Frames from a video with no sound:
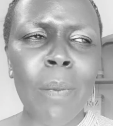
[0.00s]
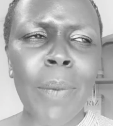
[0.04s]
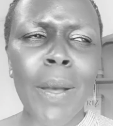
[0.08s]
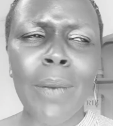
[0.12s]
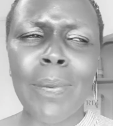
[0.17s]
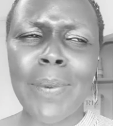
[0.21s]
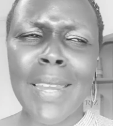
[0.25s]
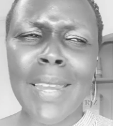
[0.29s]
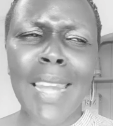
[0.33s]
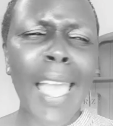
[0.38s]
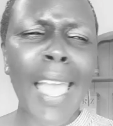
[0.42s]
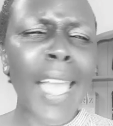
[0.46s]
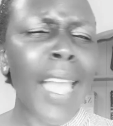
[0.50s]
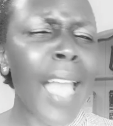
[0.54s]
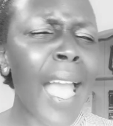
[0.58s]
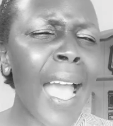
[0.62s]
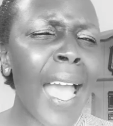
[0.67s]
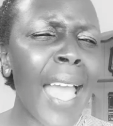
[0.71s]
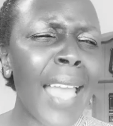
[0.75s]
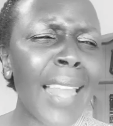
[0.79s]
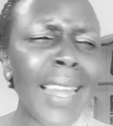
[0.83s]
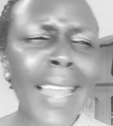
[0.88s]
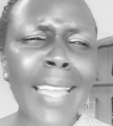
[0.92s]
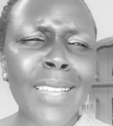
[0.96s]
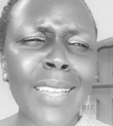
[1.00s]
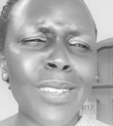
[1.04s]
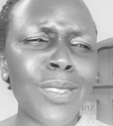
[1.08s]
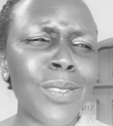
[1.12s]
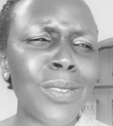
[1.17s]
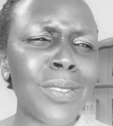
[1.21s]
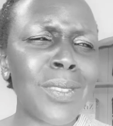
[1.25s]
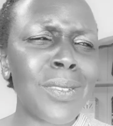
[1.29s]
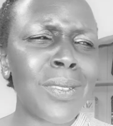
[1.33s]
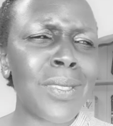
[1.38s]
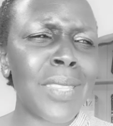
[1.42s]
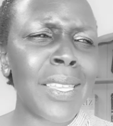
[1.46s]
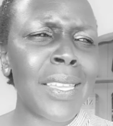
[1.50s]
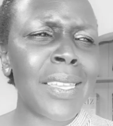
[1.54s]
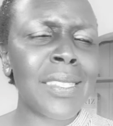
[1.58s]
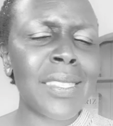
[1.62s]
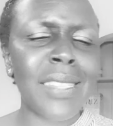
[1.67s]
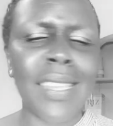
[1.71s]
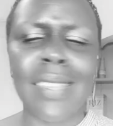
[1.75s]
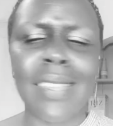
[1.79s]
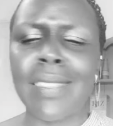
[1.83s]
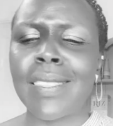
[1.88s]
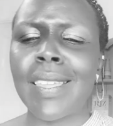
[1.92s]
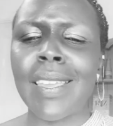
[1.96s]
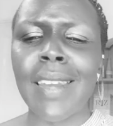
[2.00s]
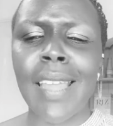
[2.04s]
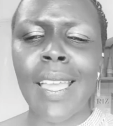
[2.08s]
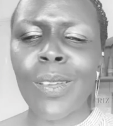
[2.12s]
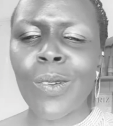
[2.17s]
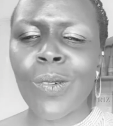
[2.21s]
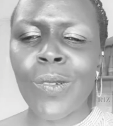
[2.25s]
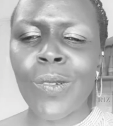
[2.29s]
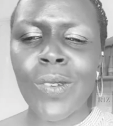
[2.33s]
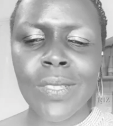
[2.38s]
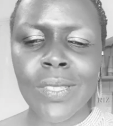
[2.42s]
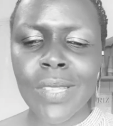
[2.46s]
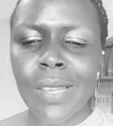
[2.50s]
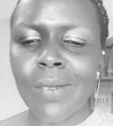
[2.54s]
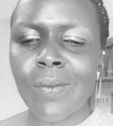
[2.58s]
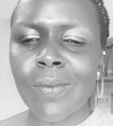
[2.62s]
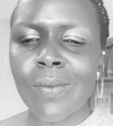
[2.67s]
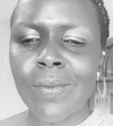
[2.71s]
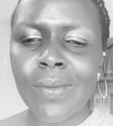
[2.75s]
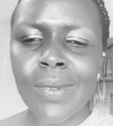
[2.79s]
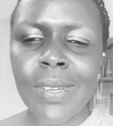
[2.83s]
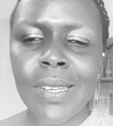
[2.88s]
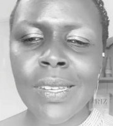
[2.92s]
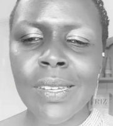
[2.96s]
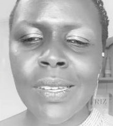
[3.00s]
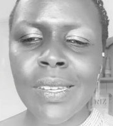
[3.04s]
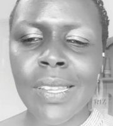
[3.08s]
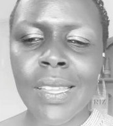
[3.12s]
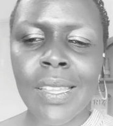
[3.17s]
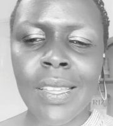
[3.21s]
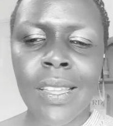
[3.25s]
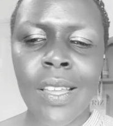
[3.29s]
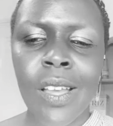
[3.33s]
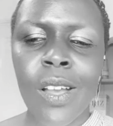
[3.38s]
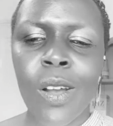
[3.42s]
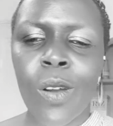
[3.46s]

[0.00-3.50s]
I'll be like, yeah, I like to do this, and then I go and start reading,